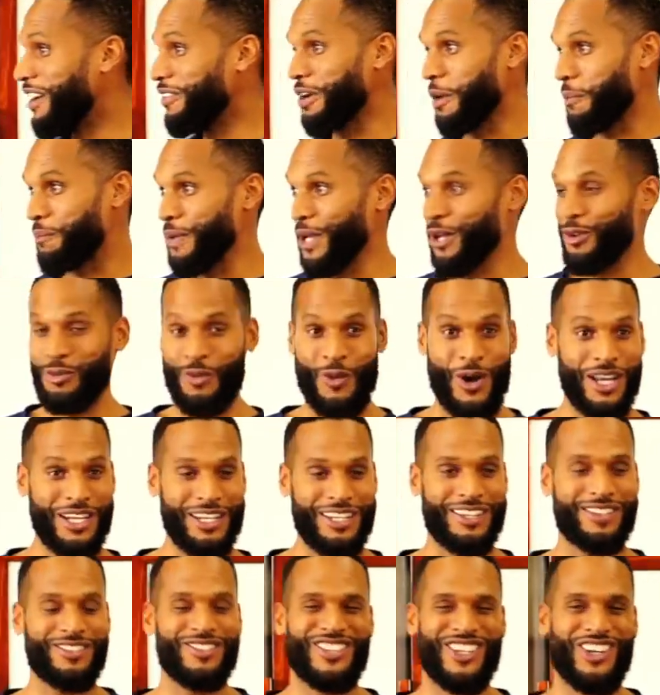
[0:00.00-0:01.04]
I want to build
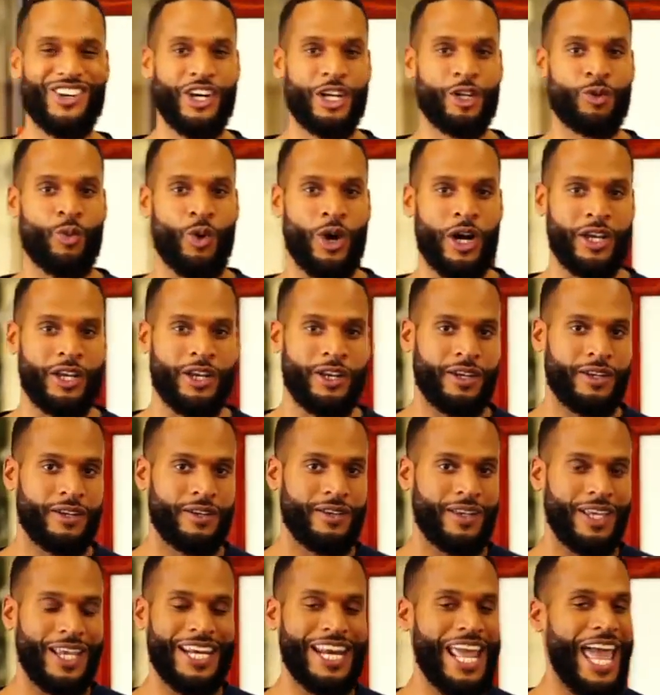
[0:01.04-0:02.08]
one. You're in one.
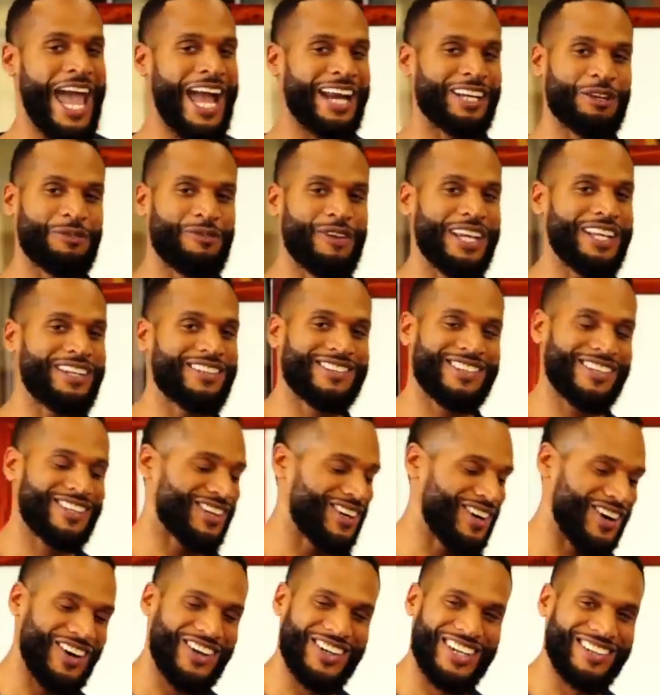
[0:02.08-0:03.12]
It activates
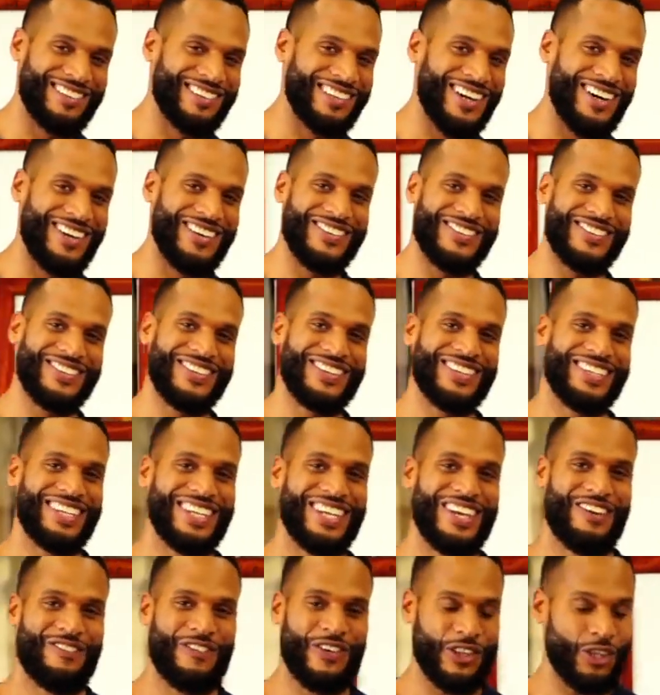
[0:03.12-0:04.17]
on its own.
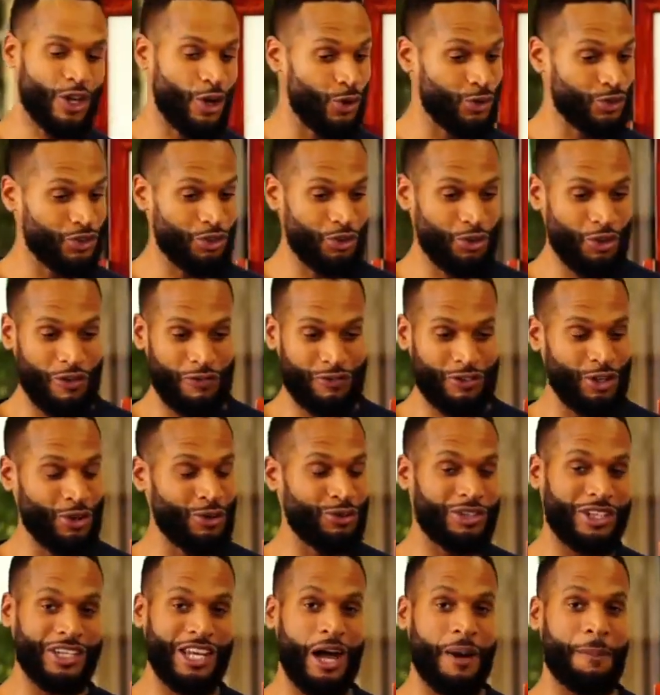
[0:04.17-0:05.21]
For those who have
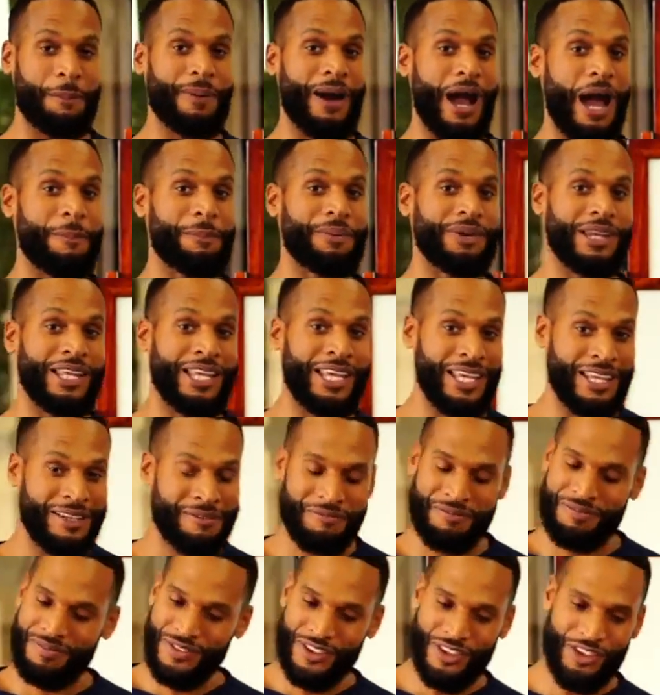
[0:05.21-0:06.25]
tuned it up properly,
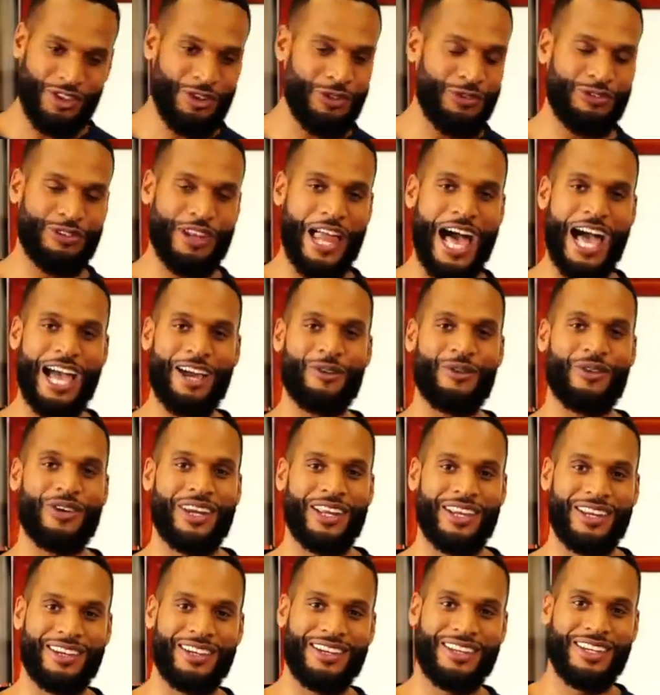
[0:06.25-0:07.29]
you fly with
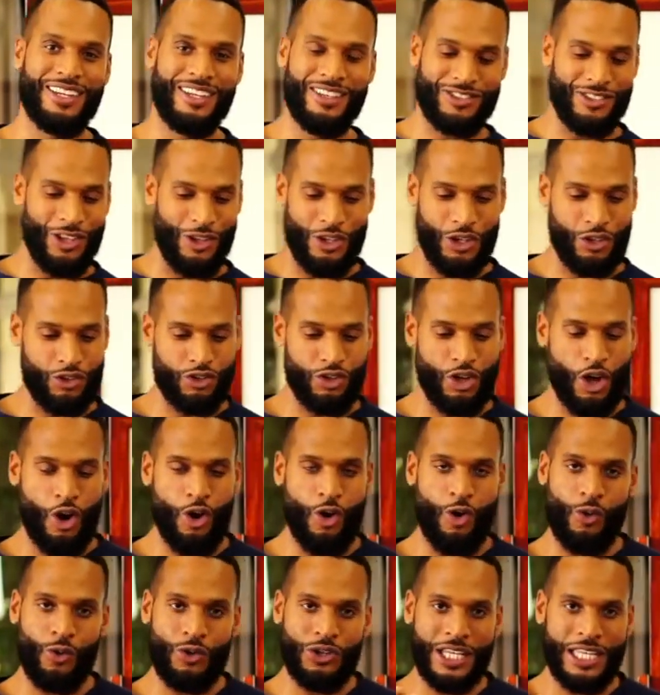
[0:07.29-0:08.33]
it. So there's
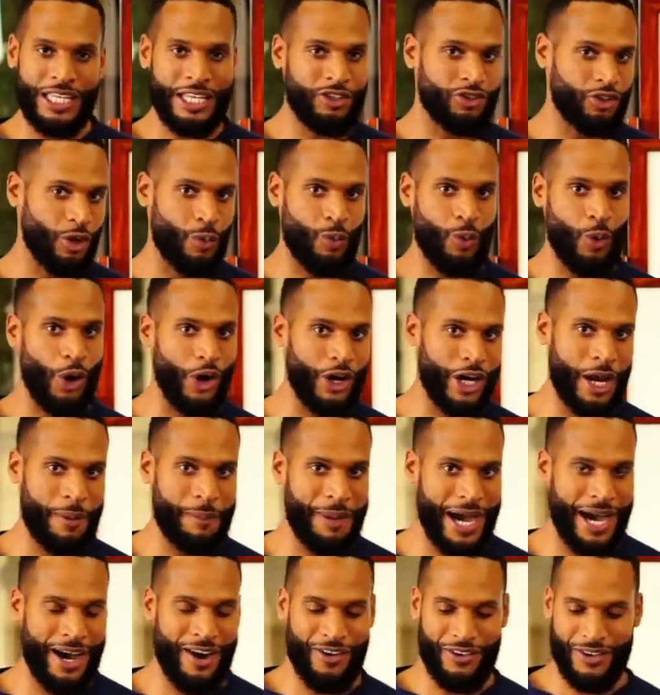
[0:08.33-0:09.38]
no needing to worry
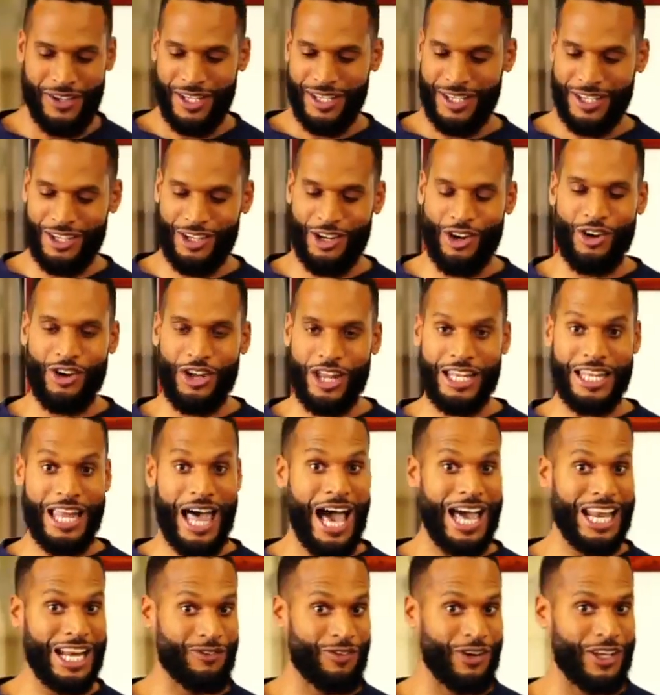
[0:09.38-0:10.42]
about, a
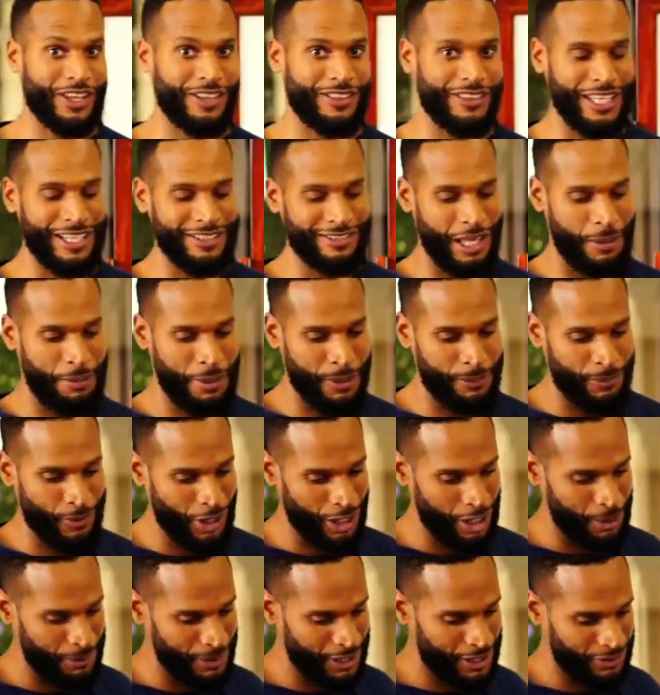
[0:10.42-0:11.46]
lot of other things that people are
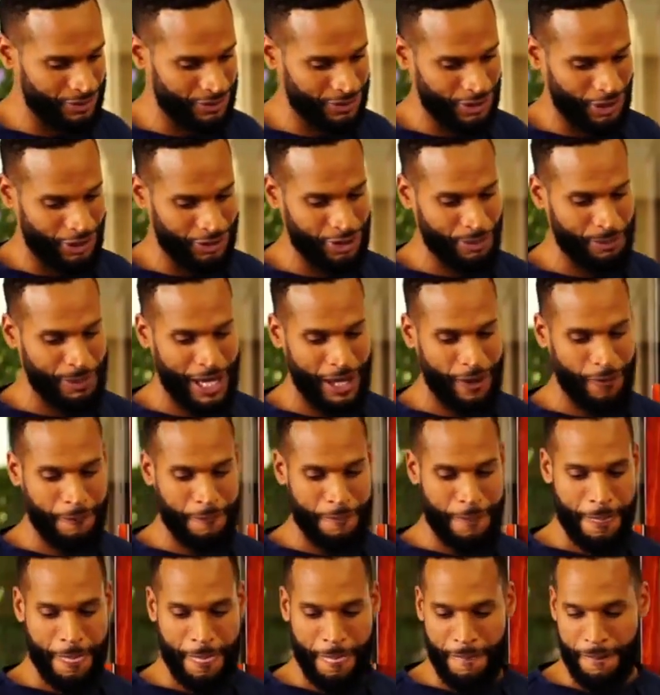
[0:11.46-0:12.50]
going to be concerned about.
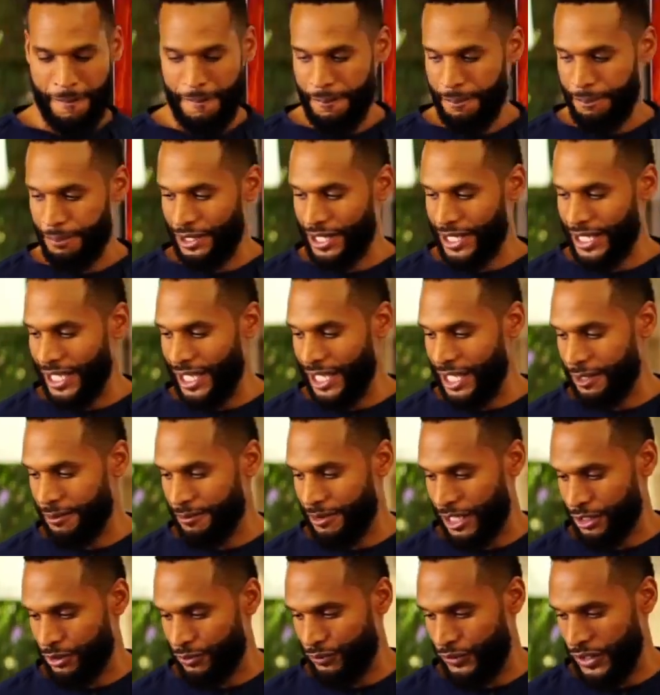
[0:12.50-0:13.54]
But again,
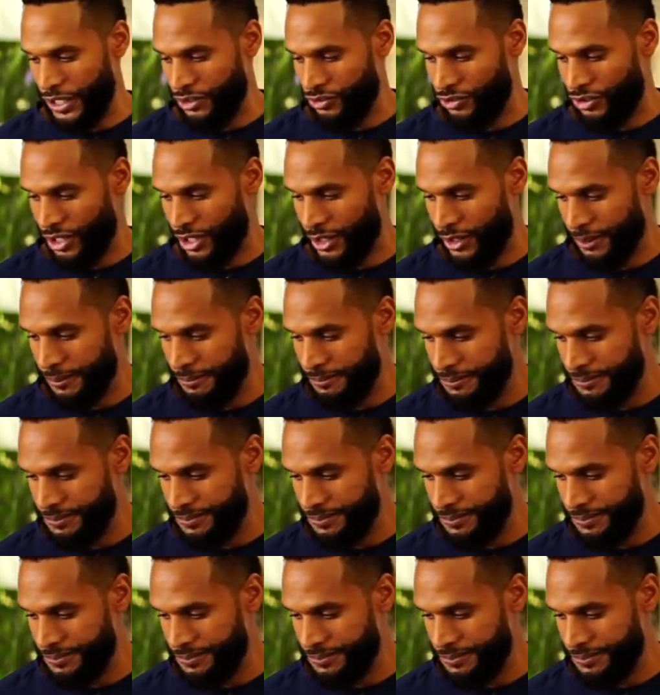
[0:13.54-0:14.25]
let's finish here.